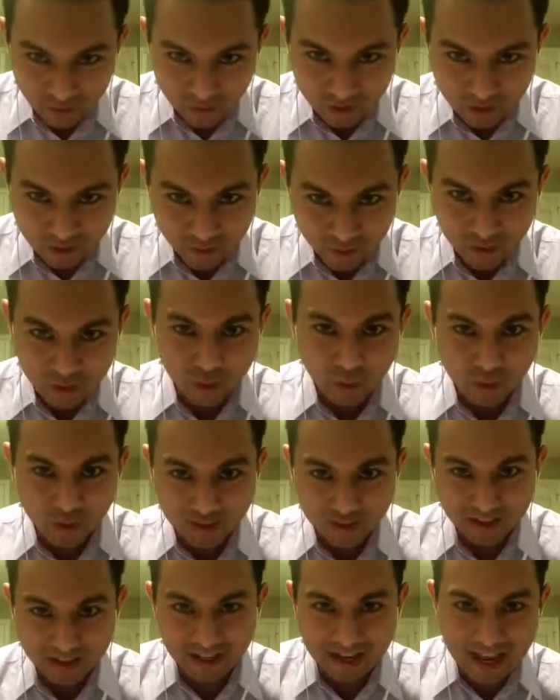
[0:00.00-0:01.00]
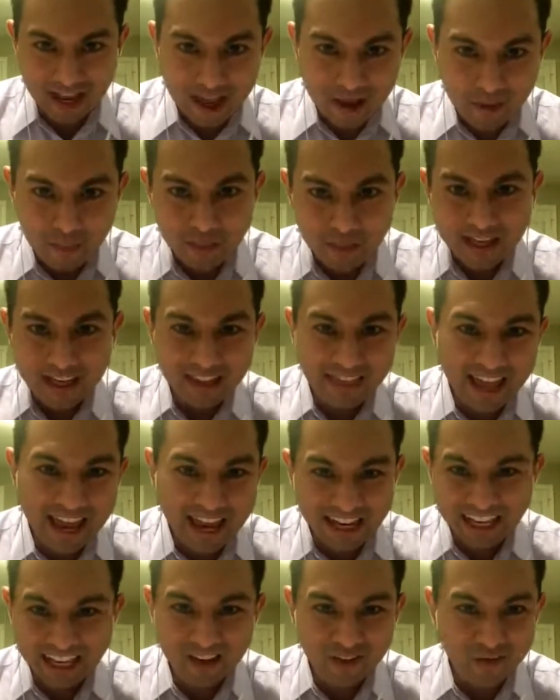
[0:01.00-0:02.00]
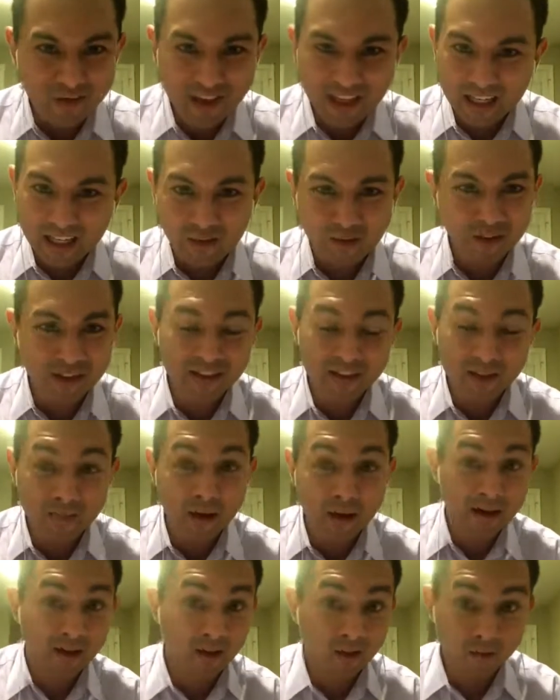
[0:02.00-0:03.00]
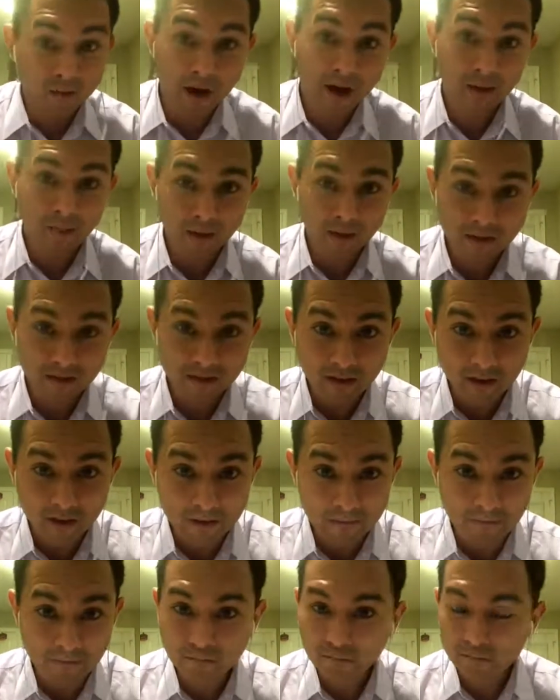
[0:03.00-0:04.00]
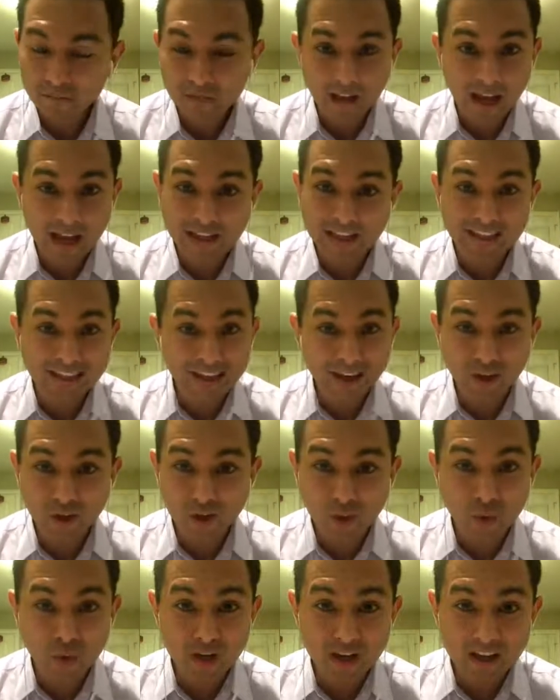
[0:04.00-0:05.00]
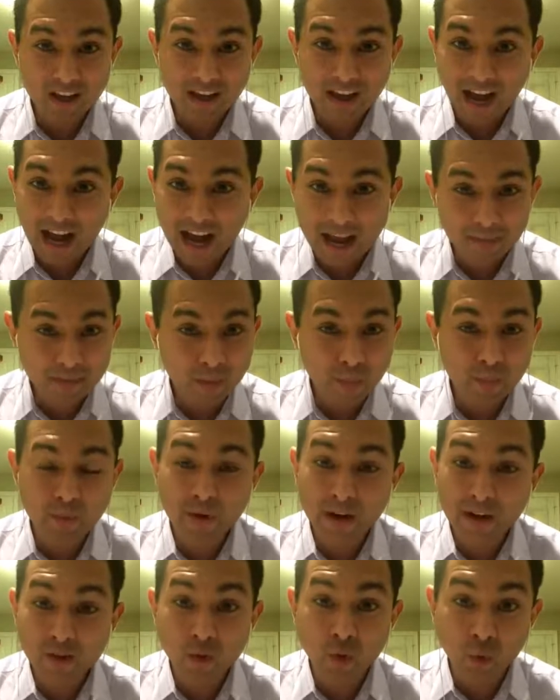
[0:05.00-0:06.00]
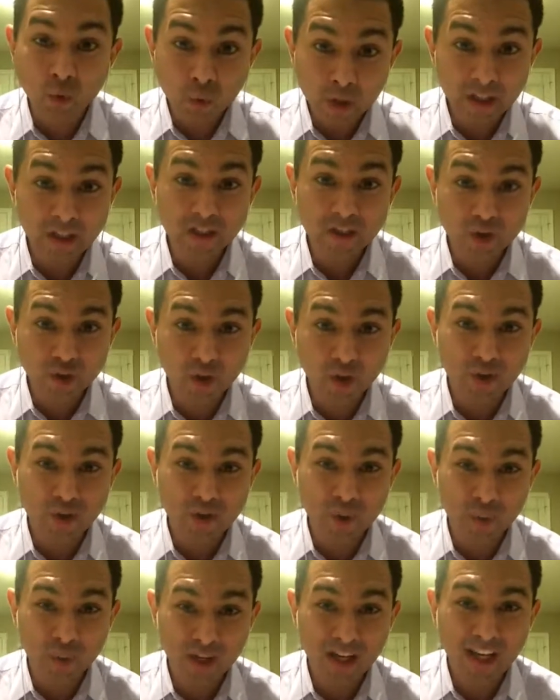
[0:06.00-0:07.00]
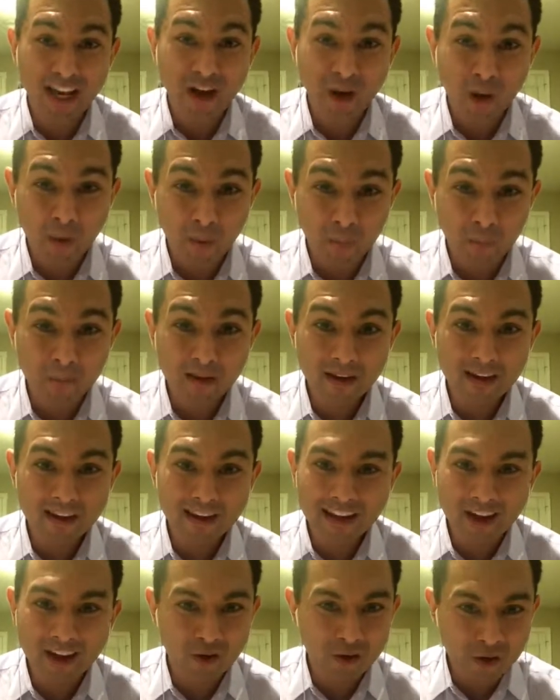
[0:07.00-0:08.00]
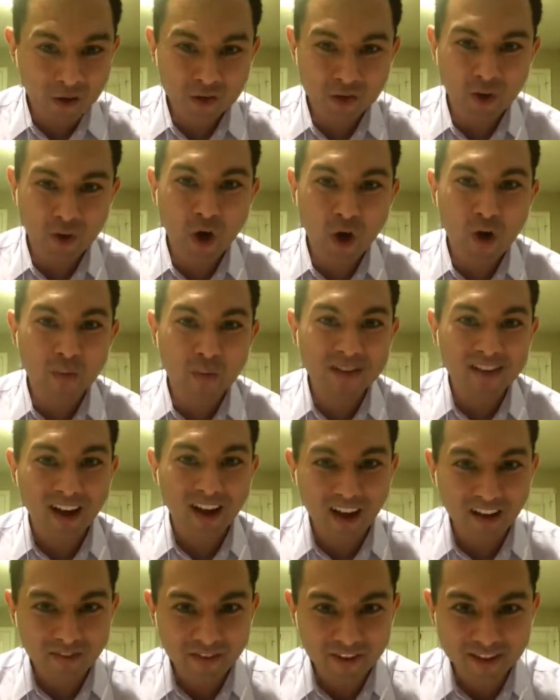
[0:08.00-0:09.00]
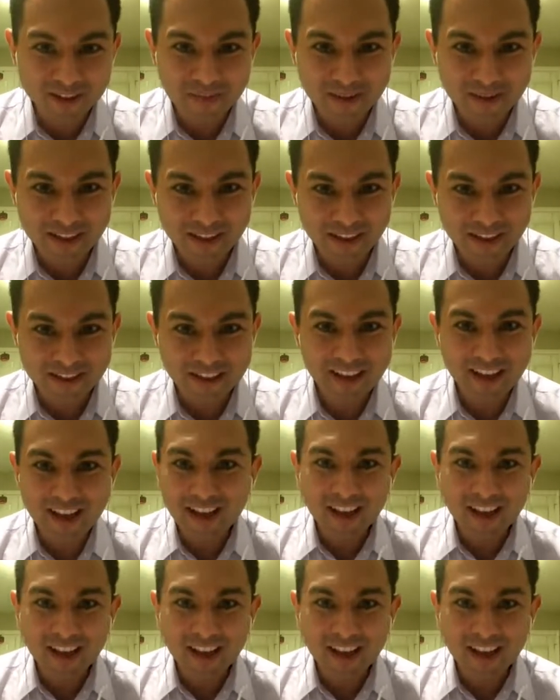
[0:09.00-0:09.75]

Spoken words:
individuals and be in that innovative and inspiring environment. I can tell you, I have some friends who really struggle to work at home or use their home as office because